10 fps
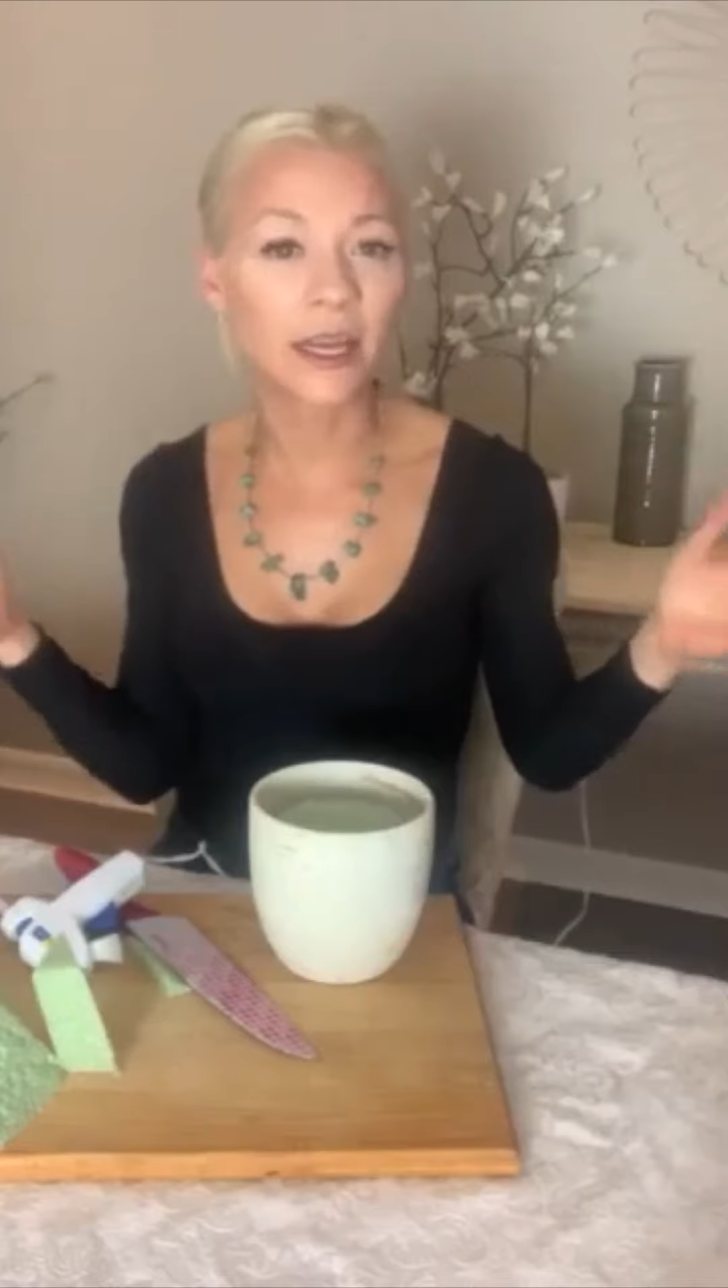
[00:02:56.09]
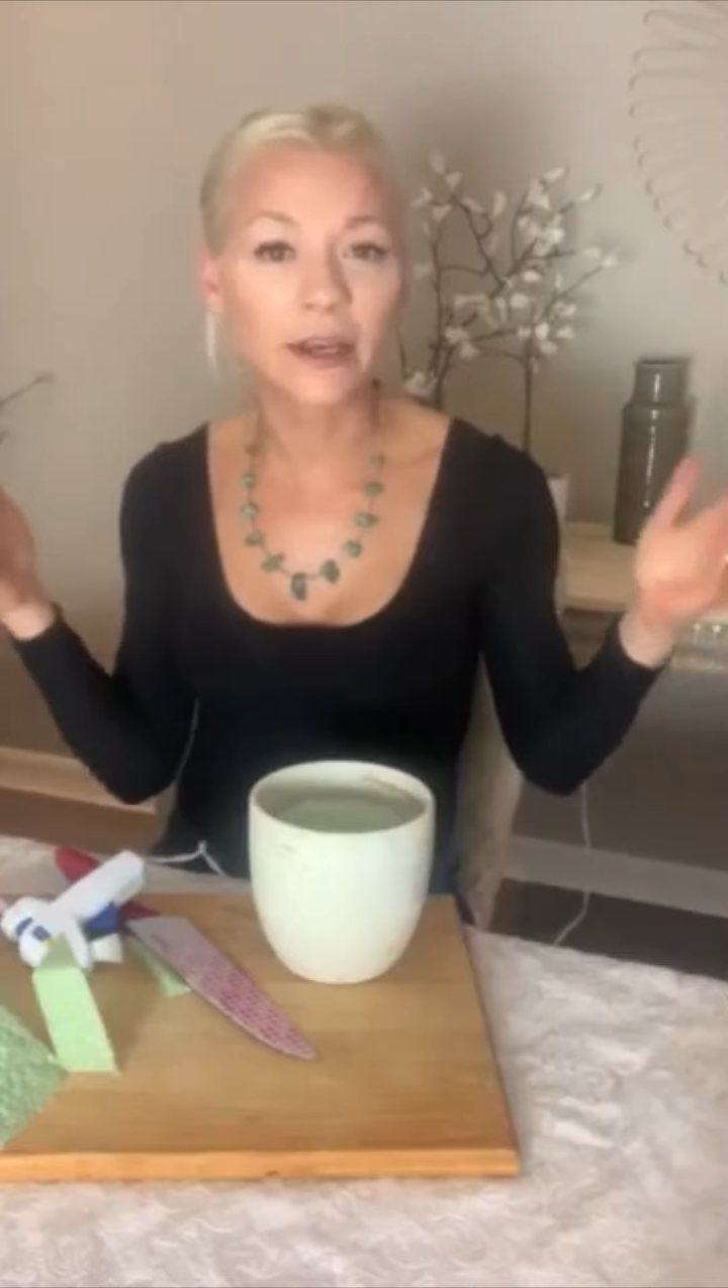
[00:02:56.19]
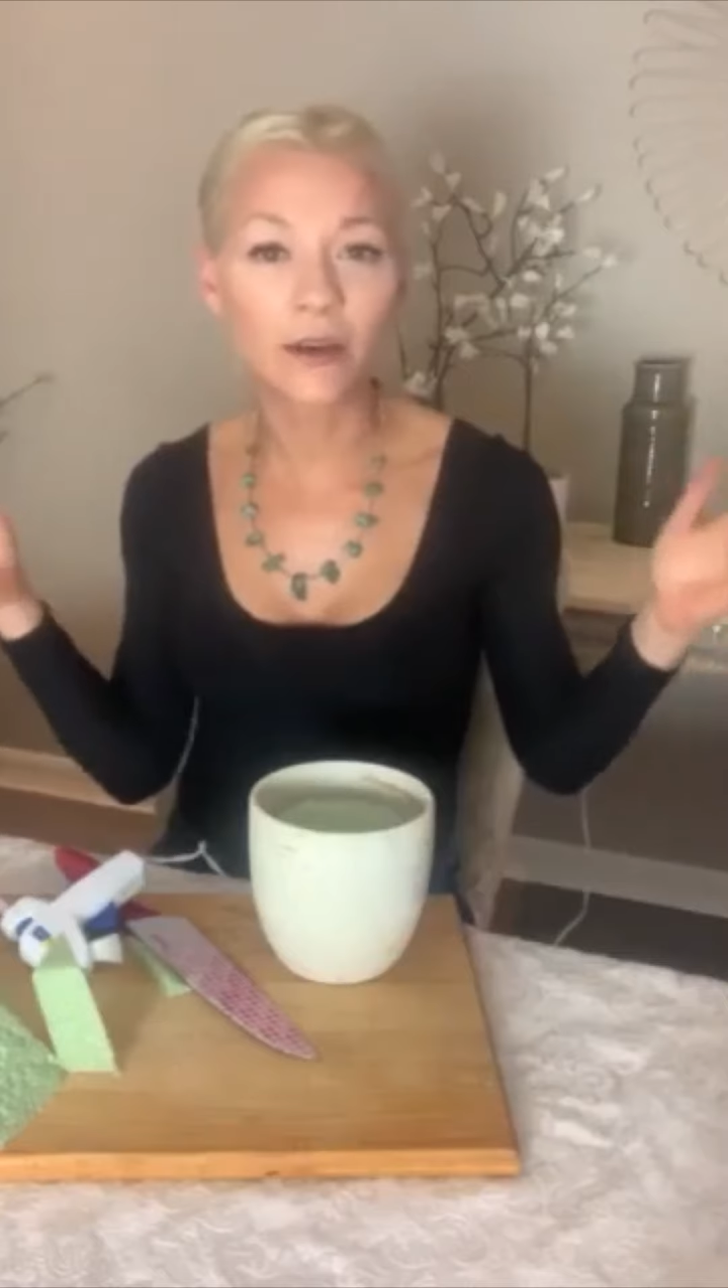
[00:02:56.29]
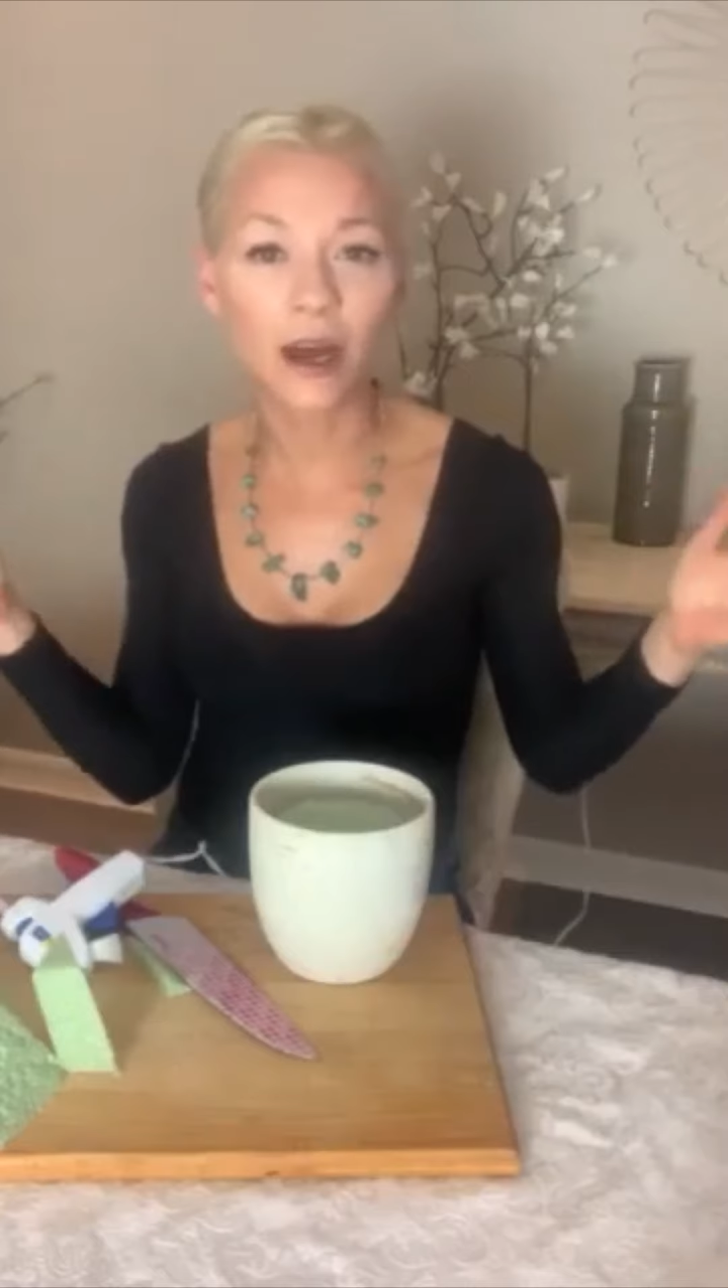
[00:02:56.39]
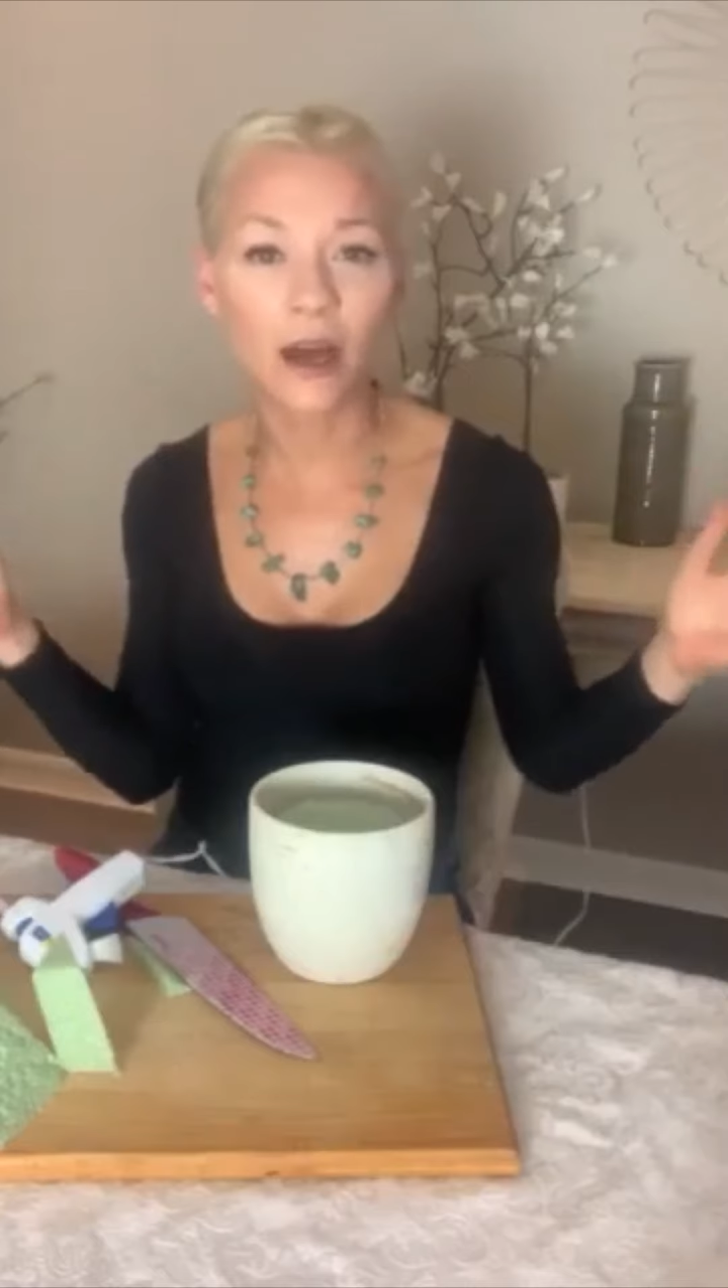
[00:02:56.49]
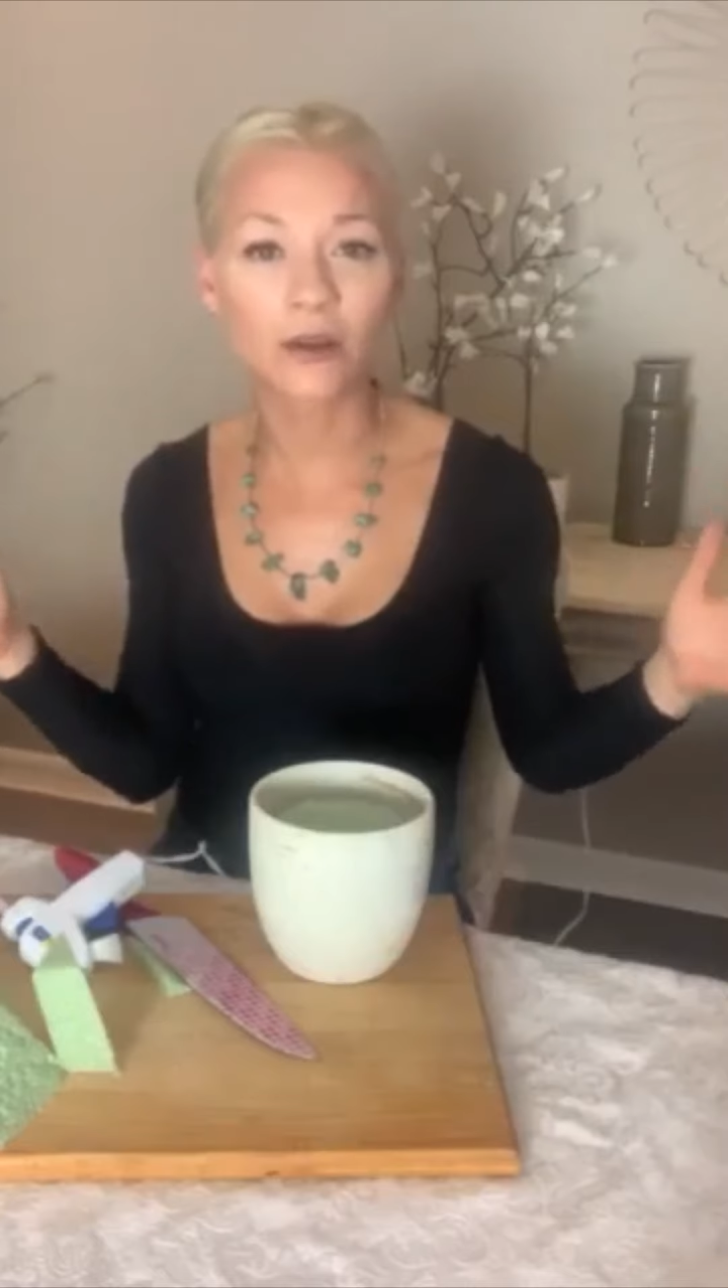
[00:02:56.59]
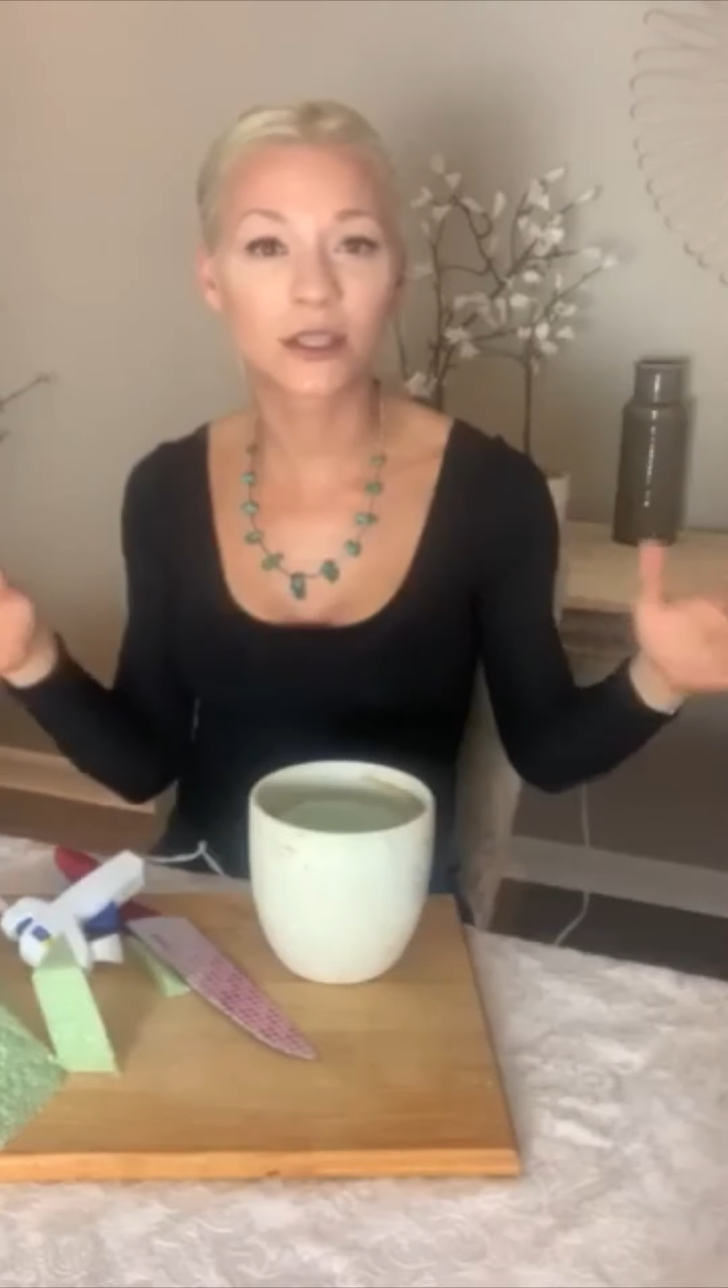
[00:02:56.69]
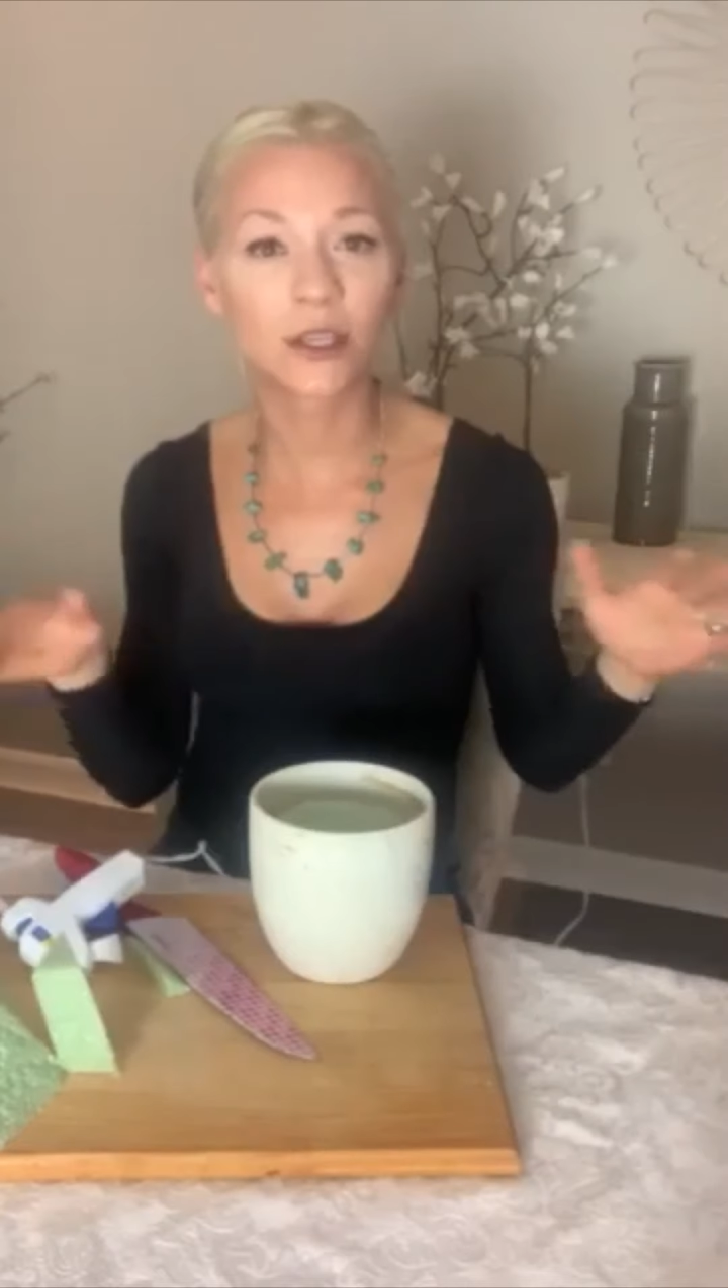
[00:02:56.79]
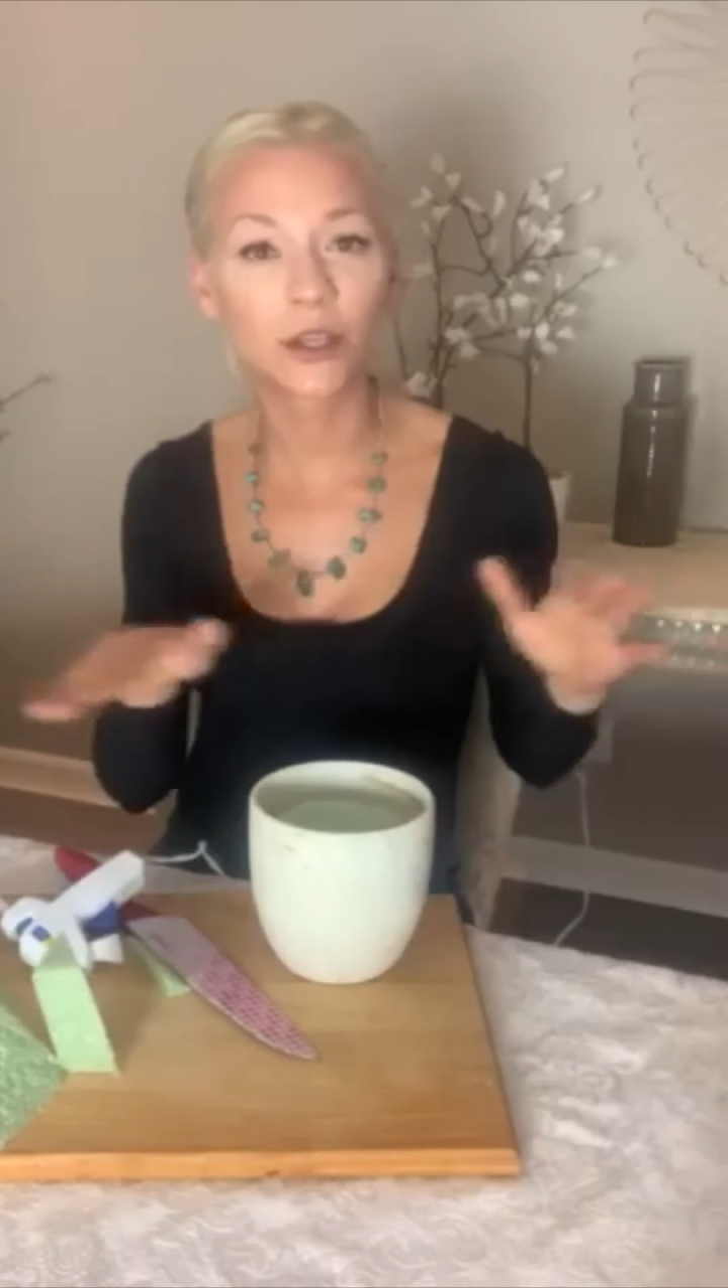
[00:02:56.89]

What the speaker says: in your house that